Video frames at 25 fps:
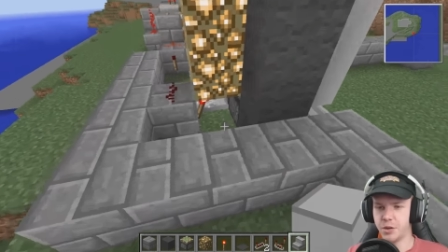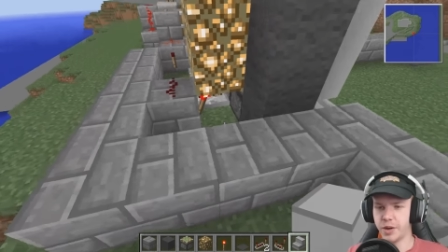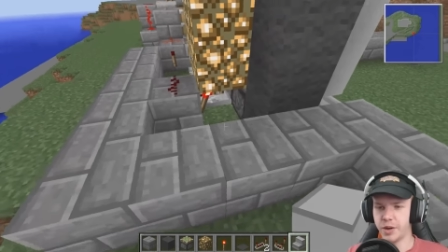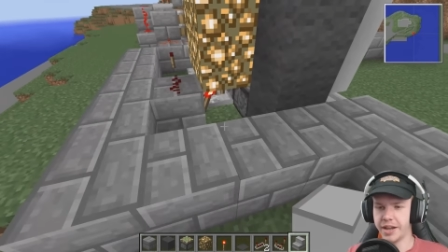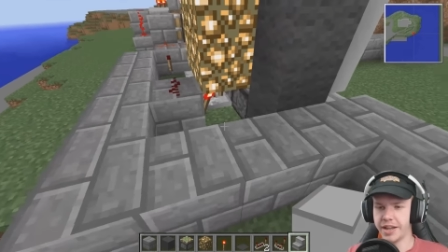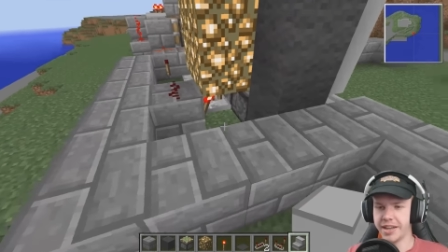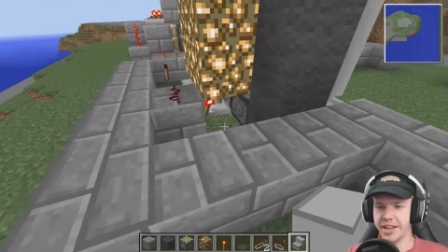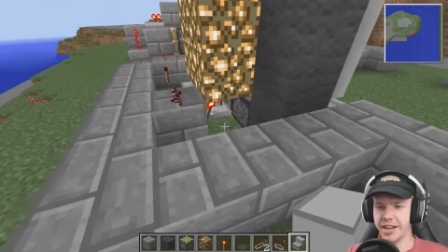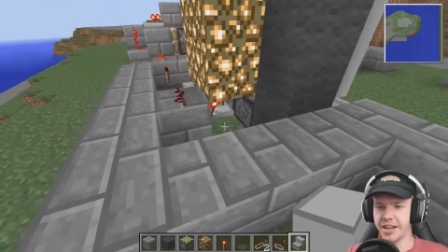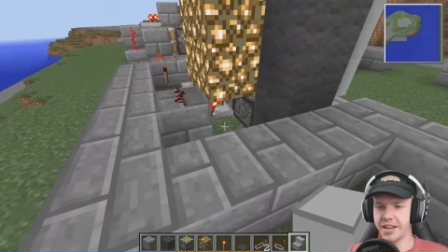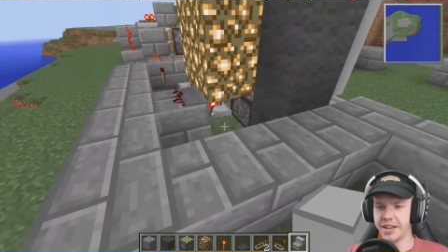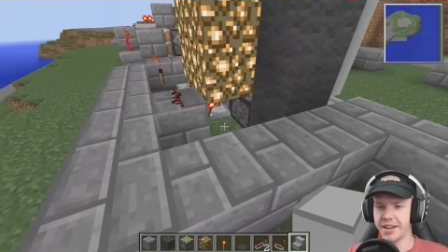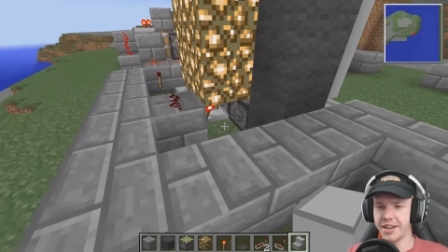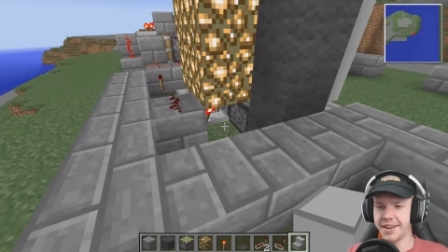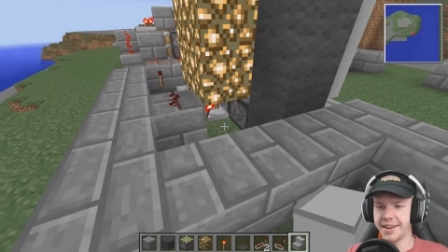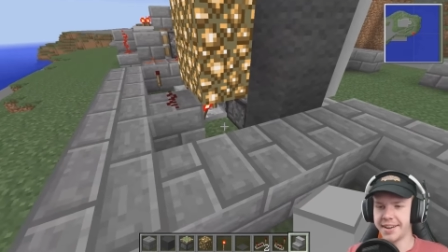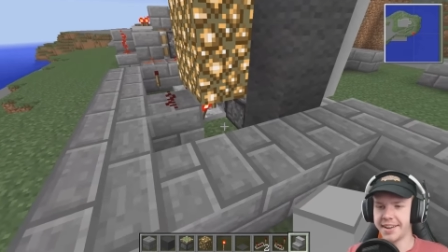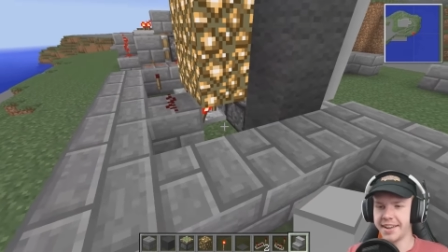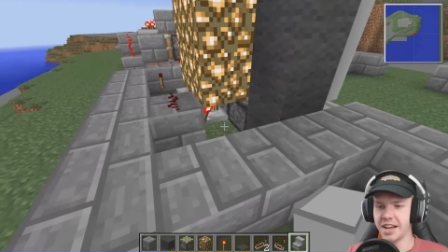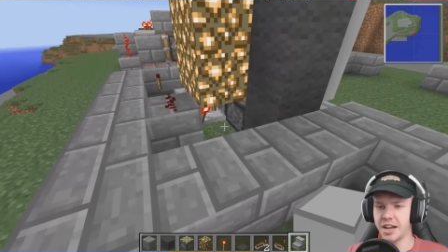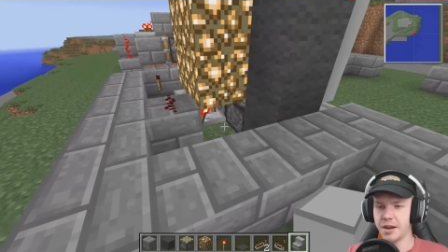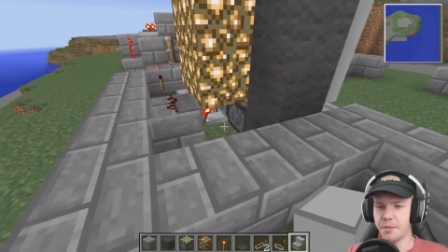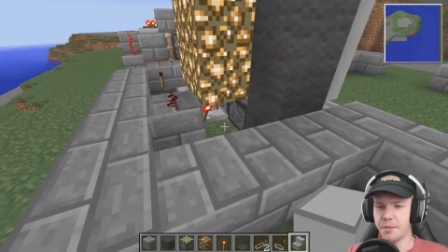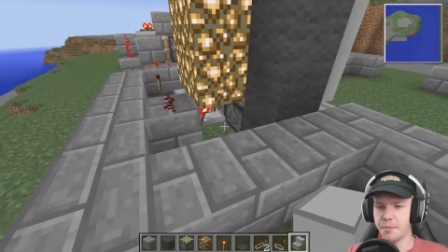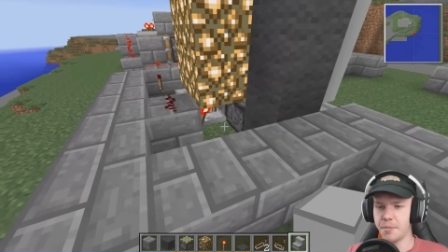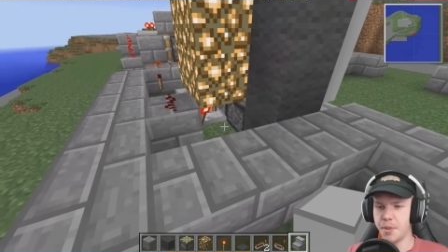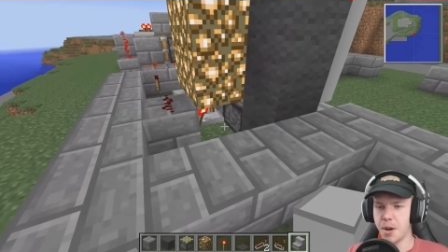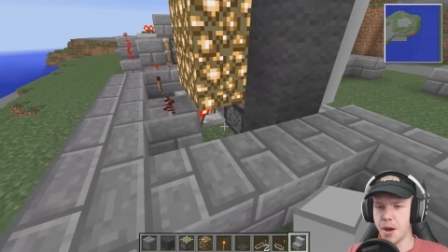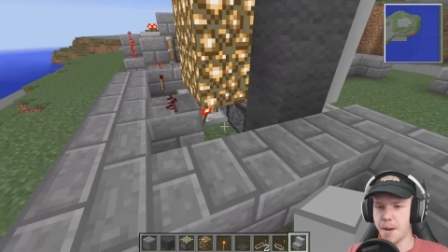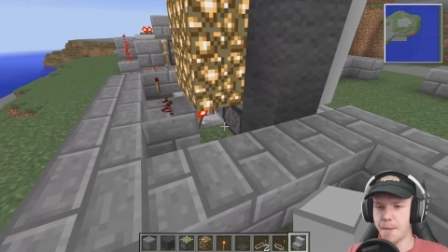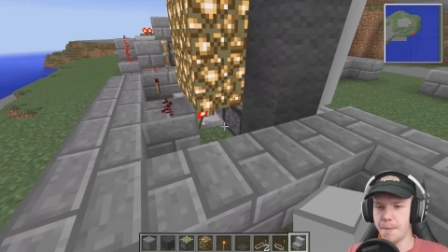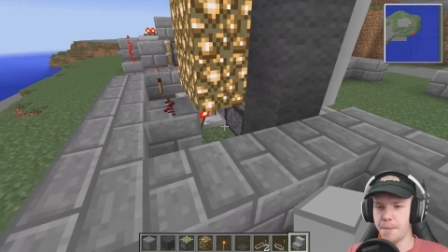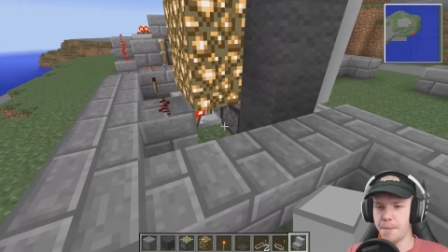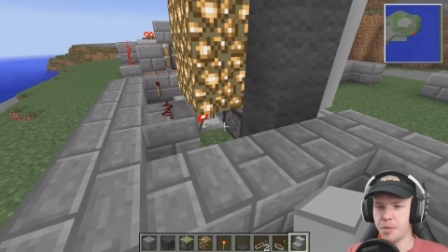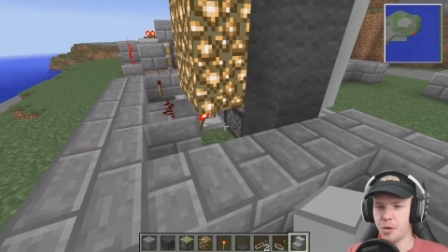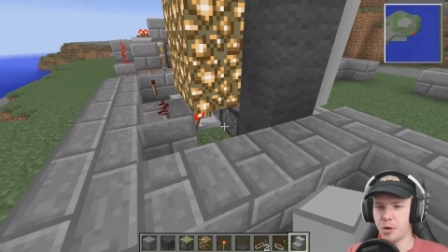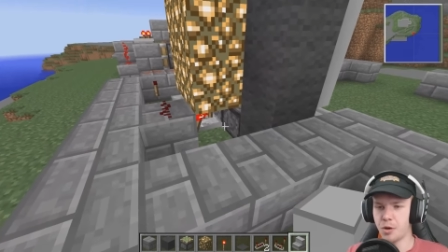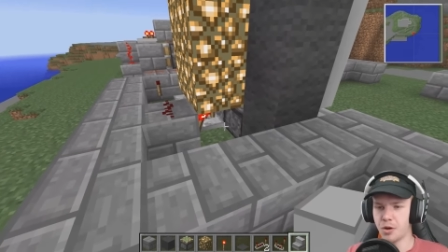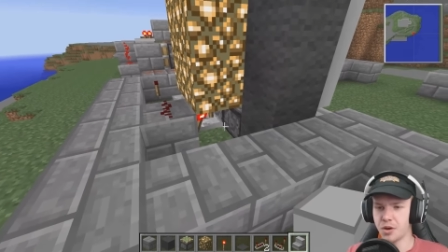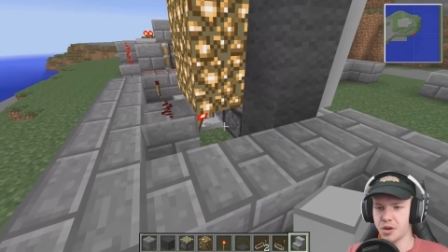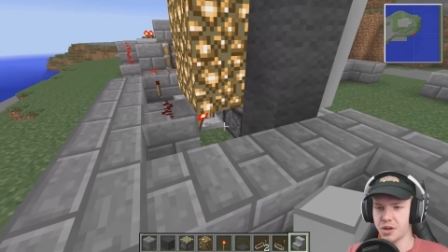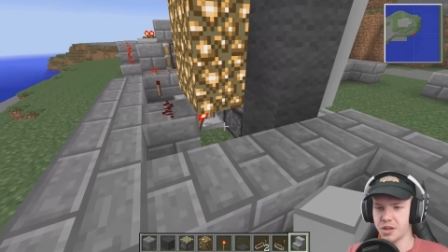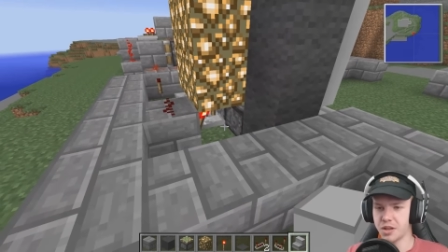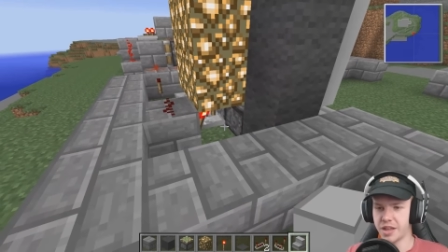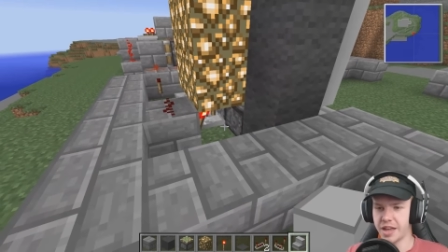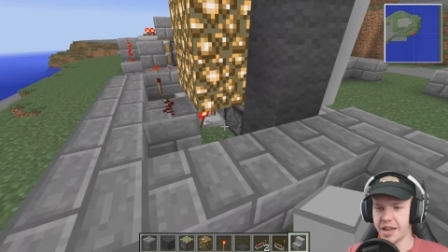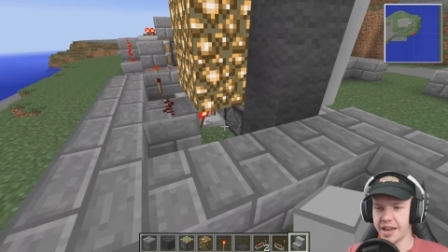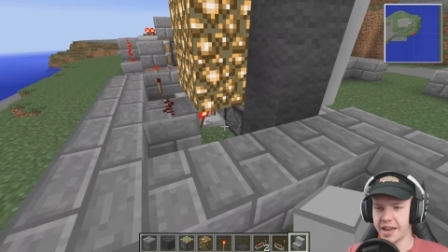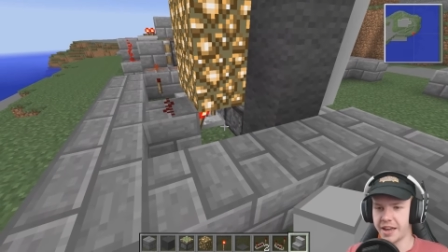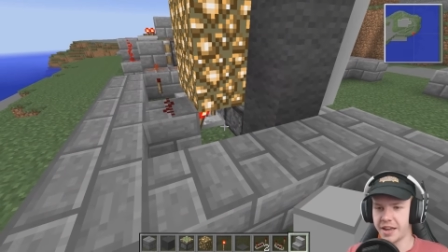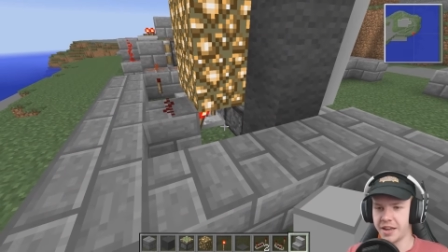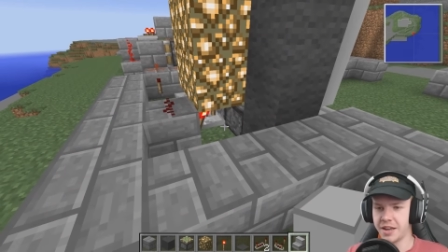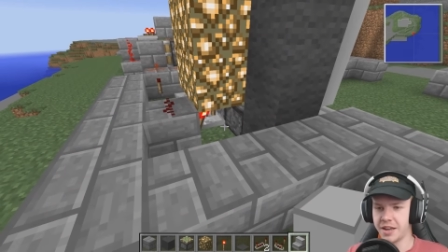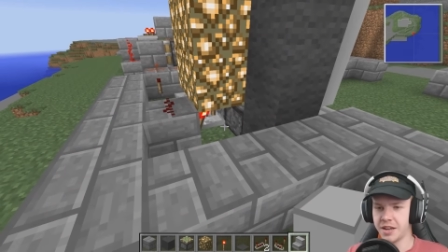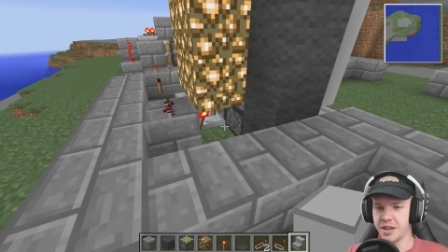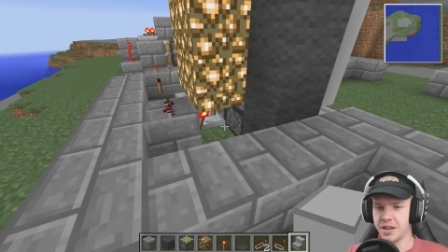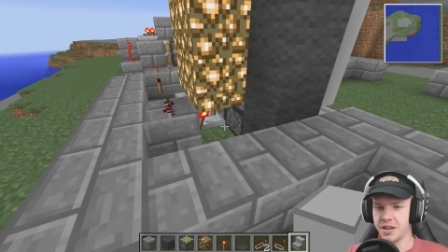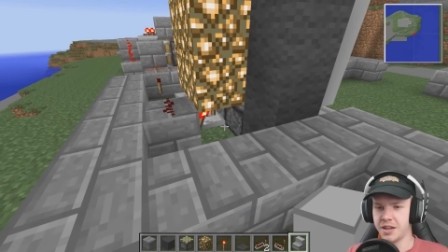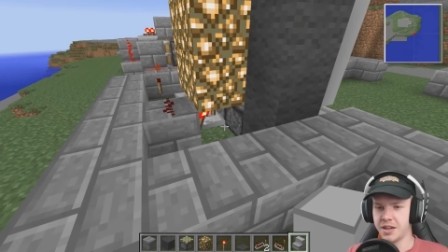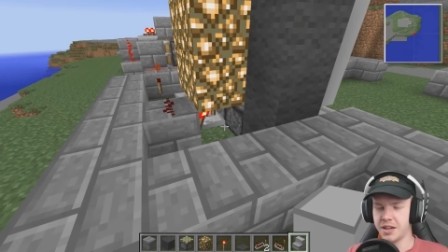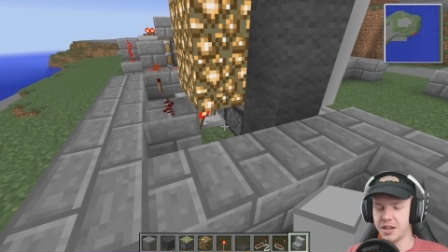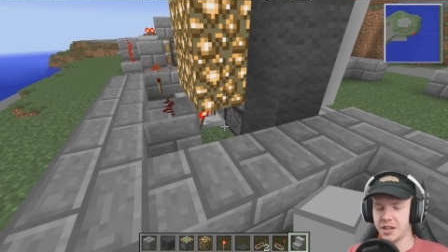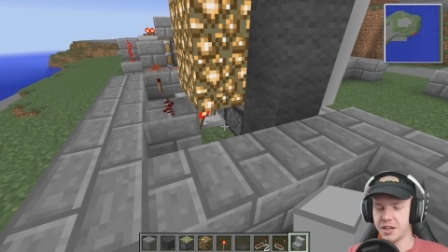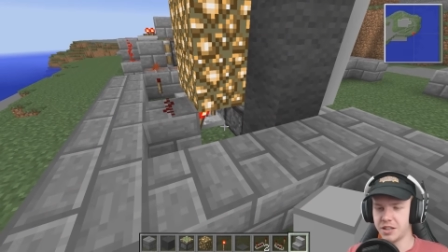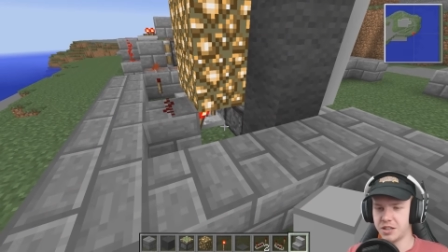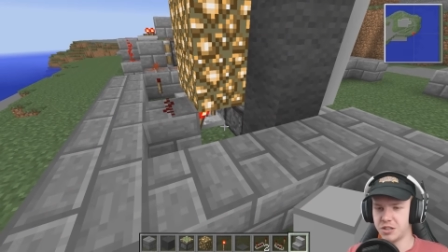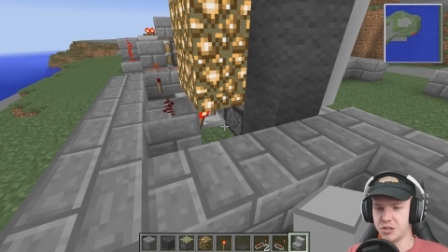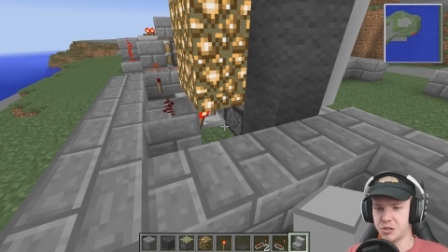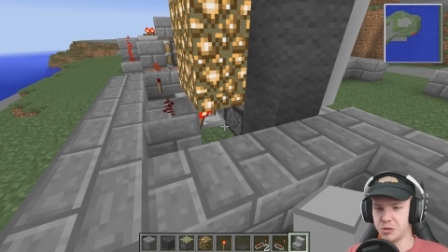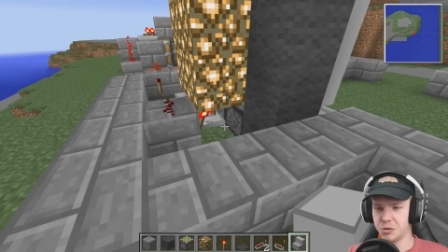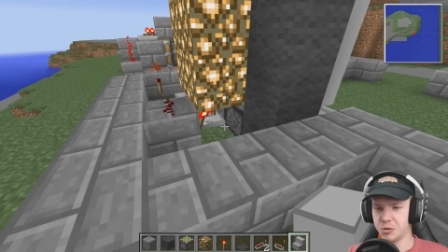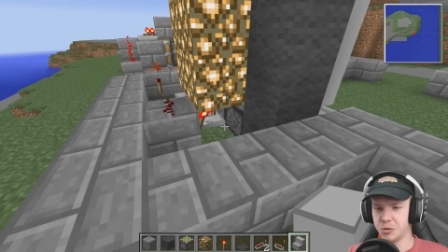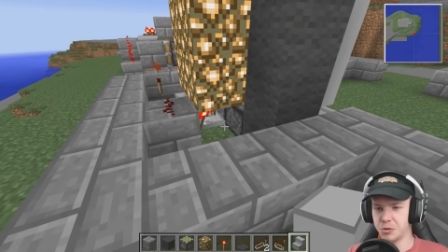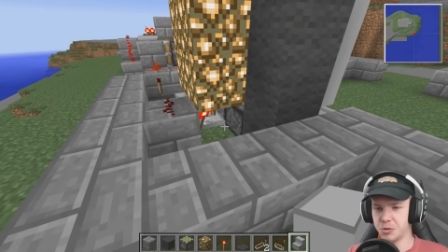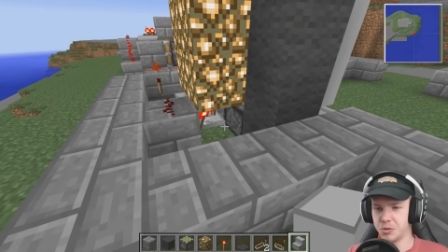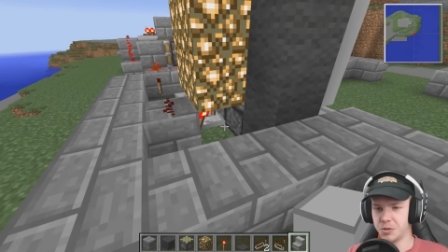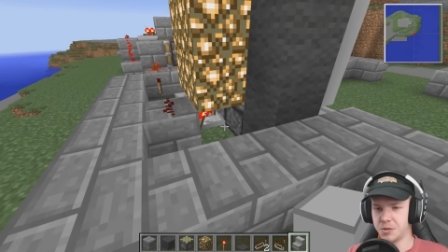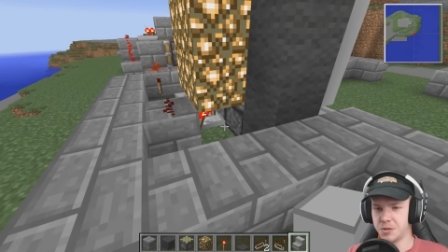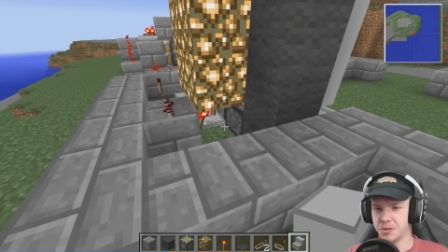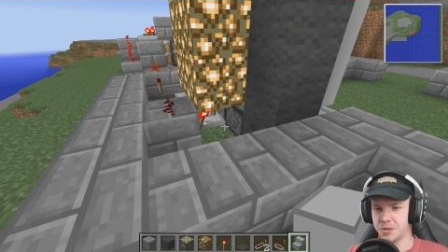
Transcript: I can't I can't put a block there at all.